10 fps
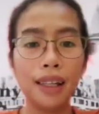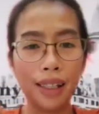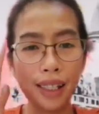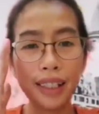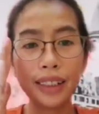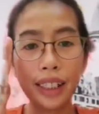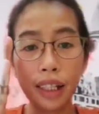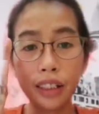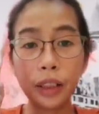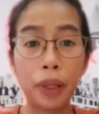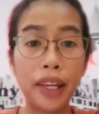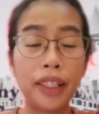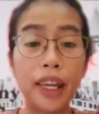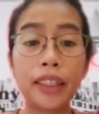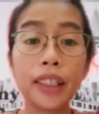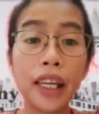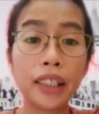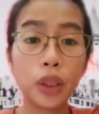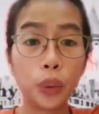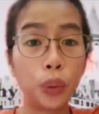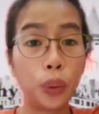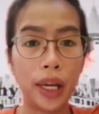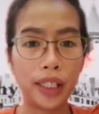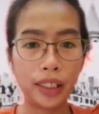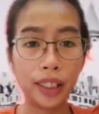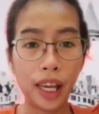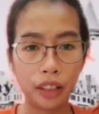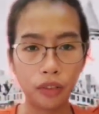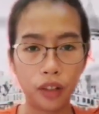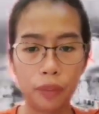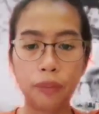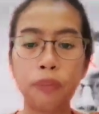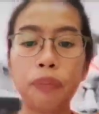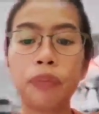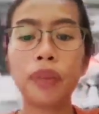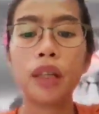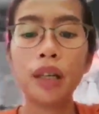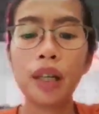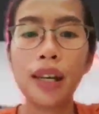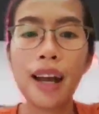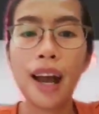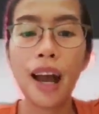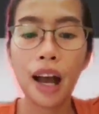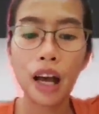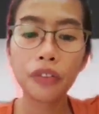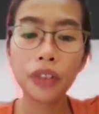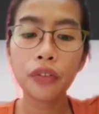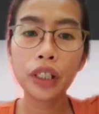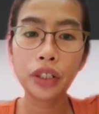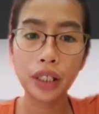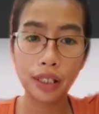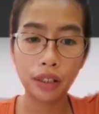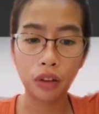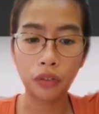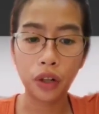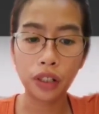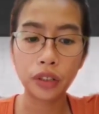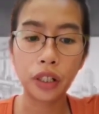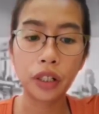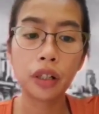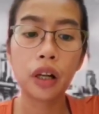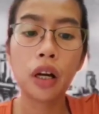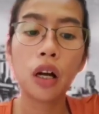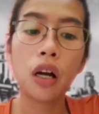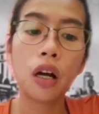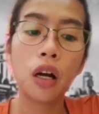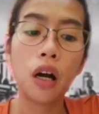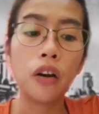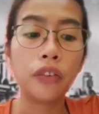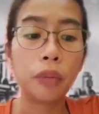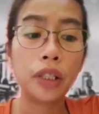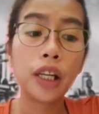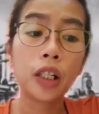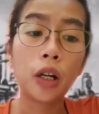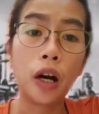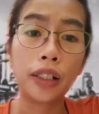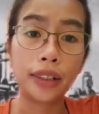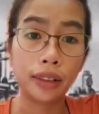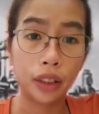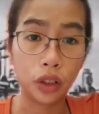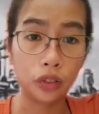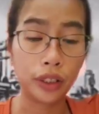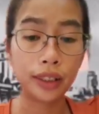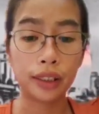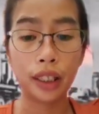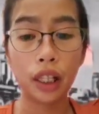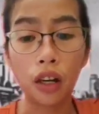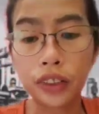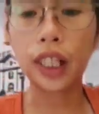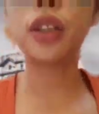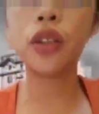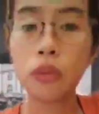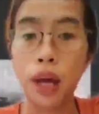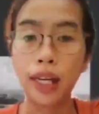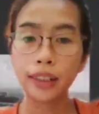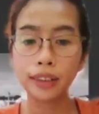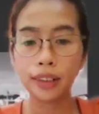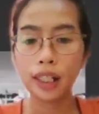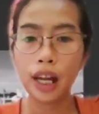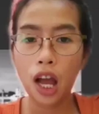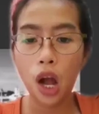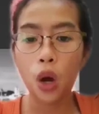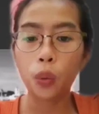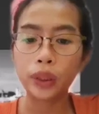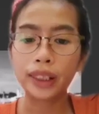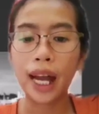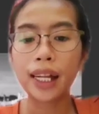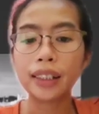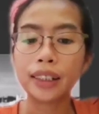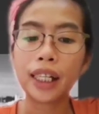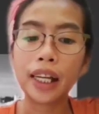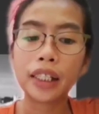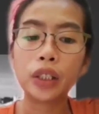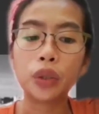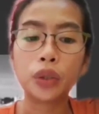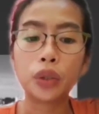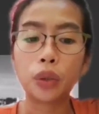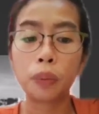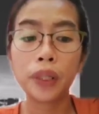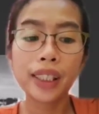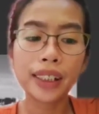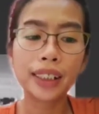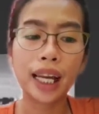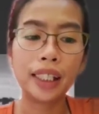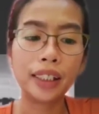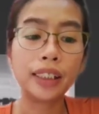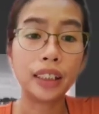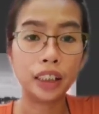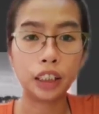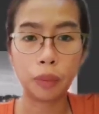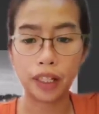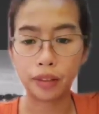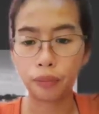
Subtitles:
In sunny Spain, 1882 to 1885. After finishing the fourth year of the medical course in the University of Santo Tomas, Rizal decided to complete his studies in Spain.